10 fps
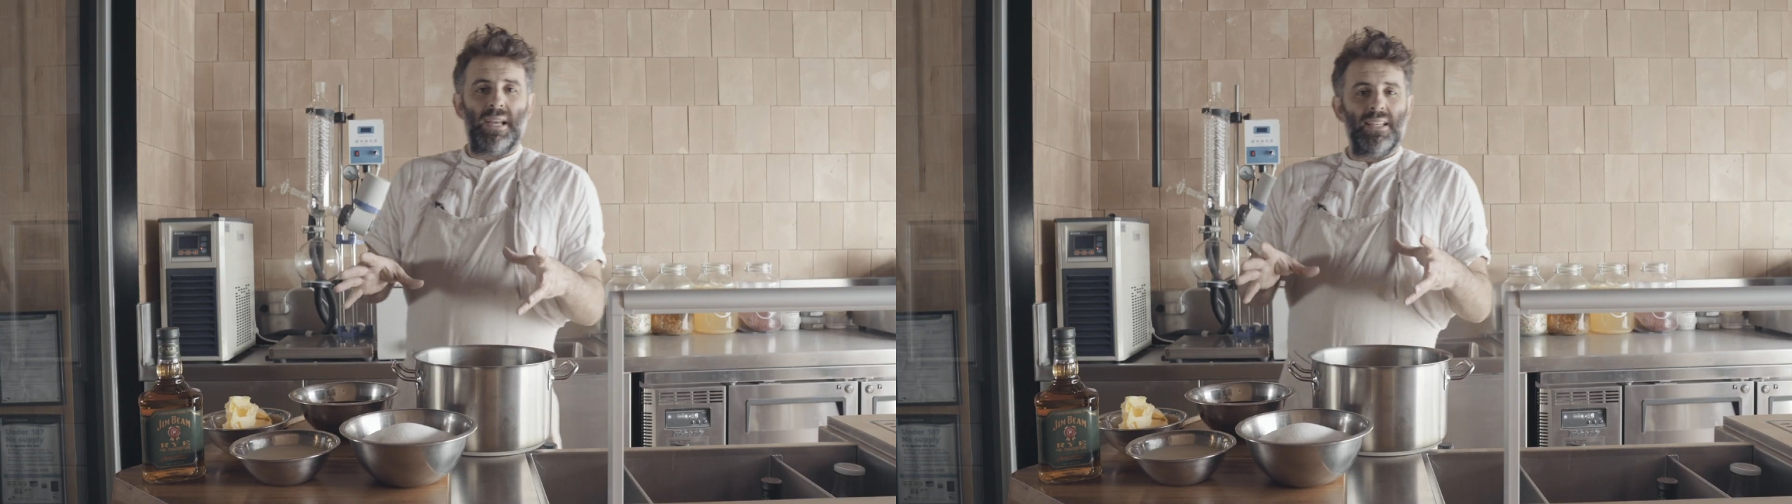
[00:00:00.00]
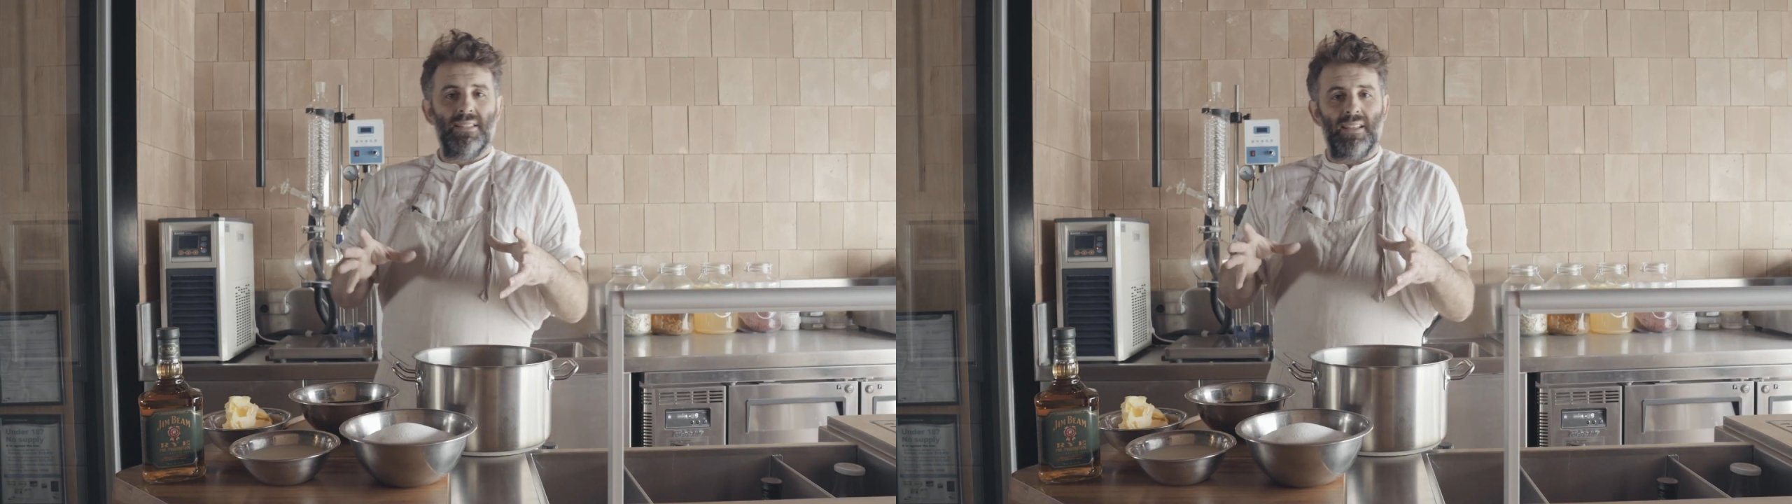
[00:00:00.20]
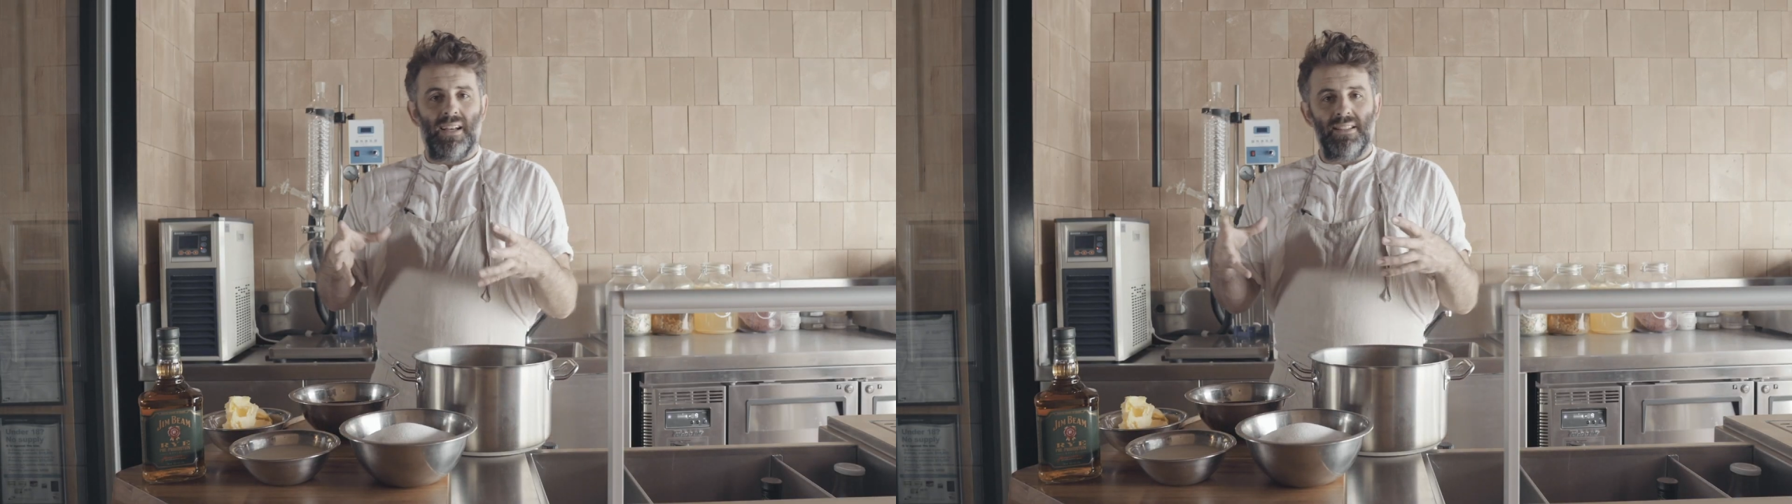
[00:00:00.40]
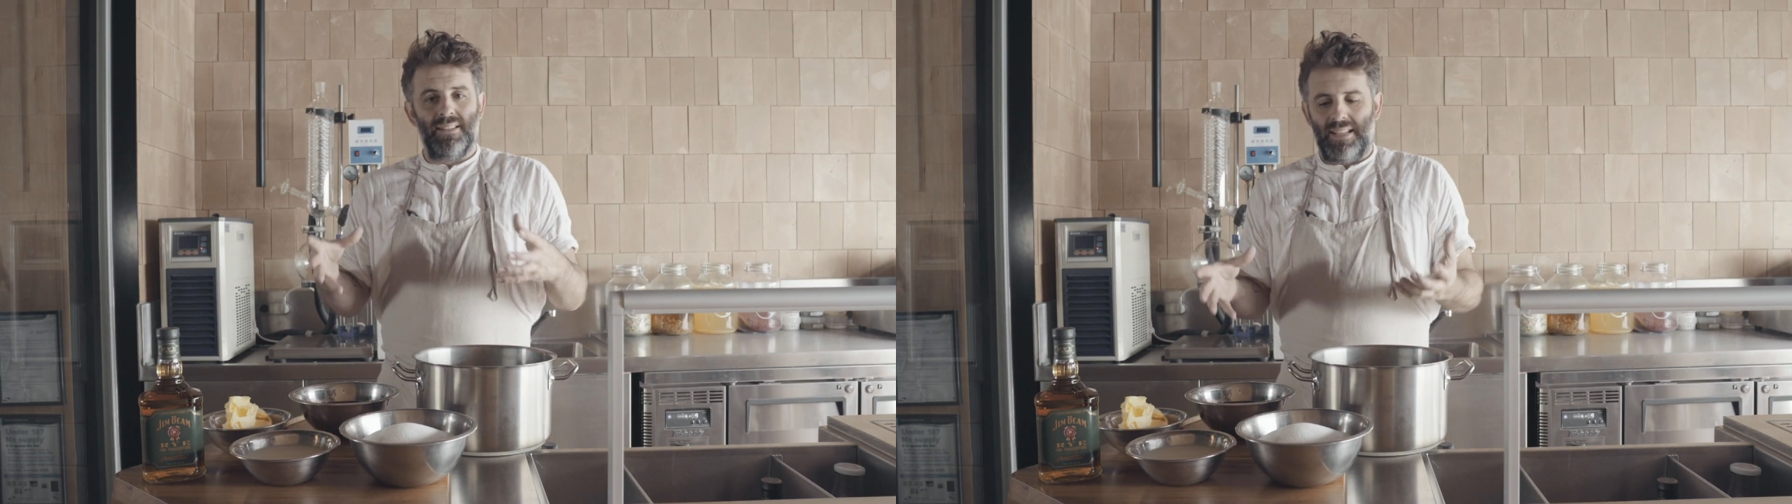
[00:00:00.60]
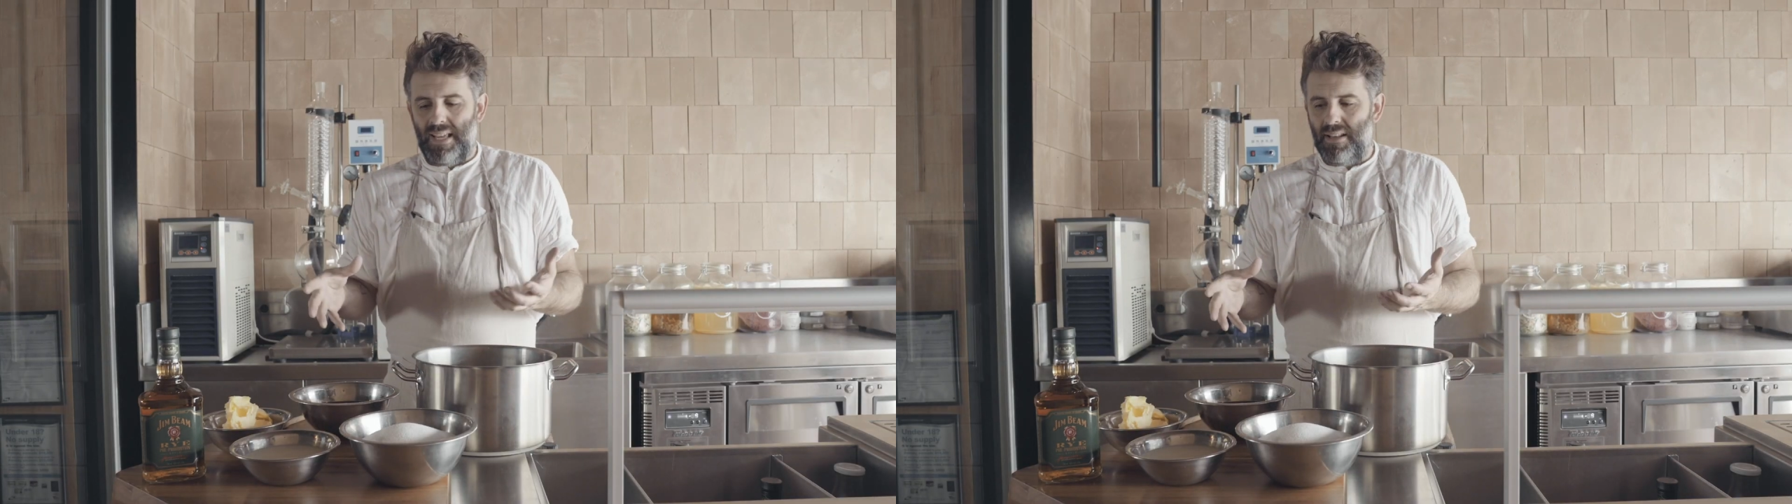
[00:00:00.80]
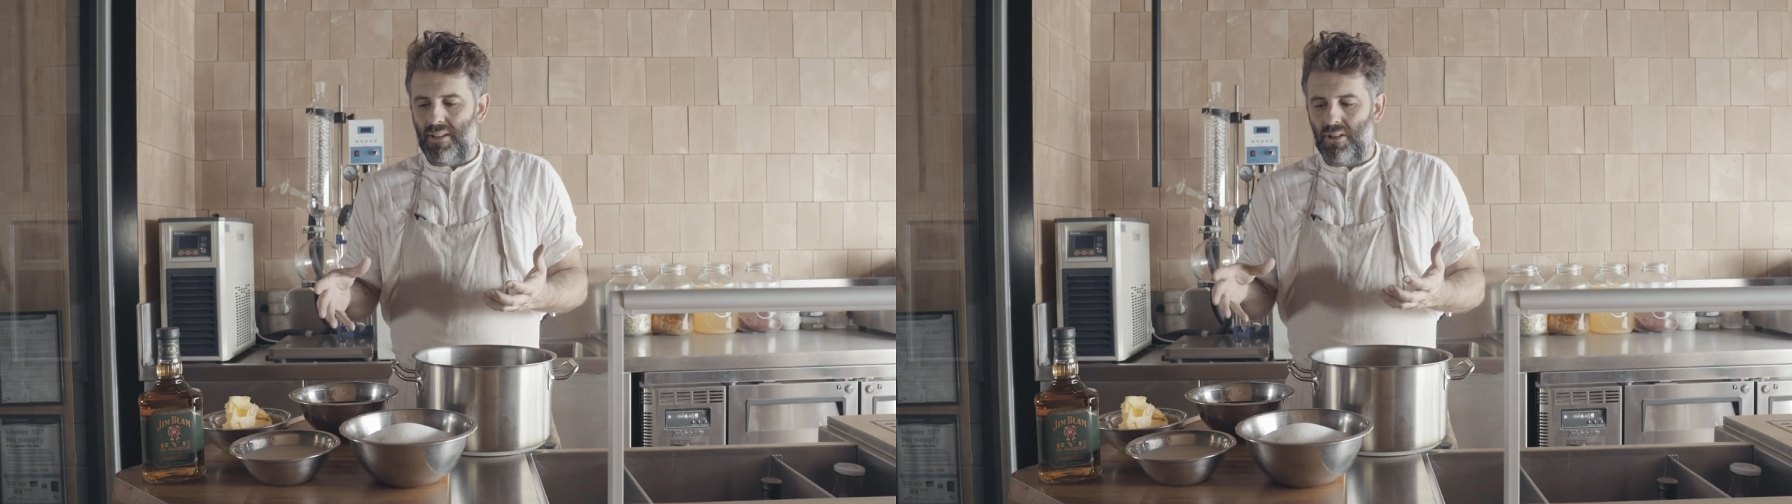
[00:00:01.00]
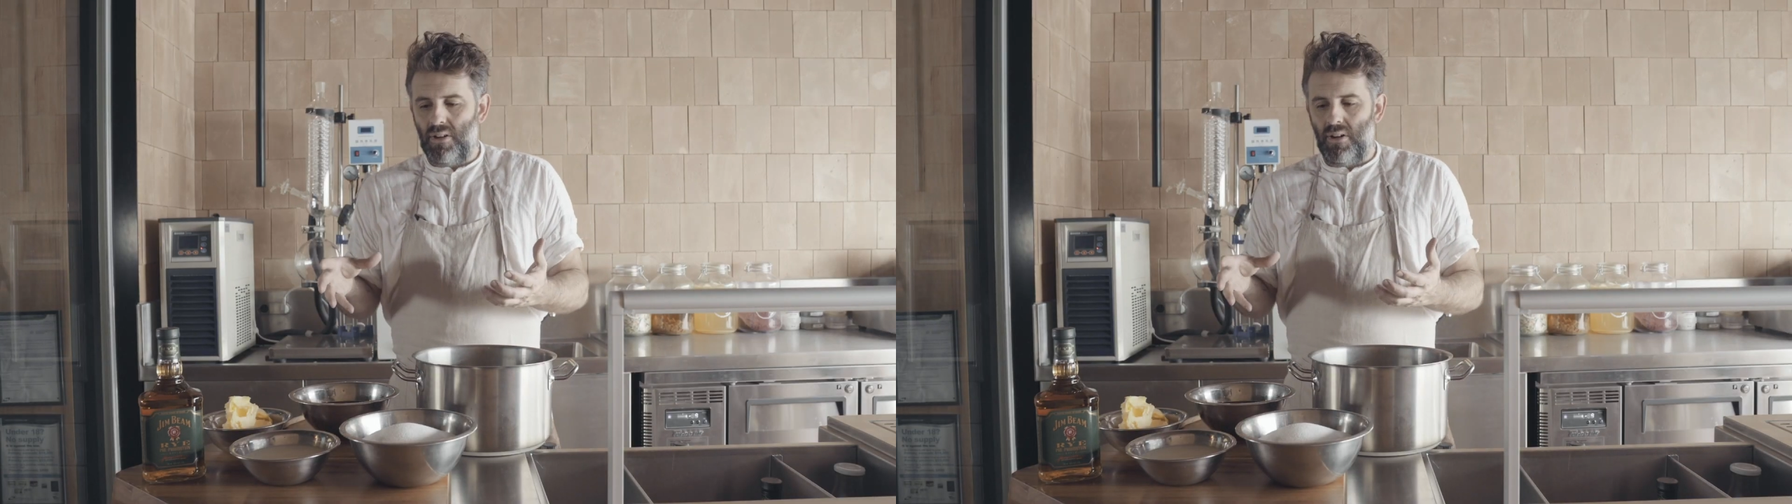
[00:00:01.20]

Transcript: a base understanding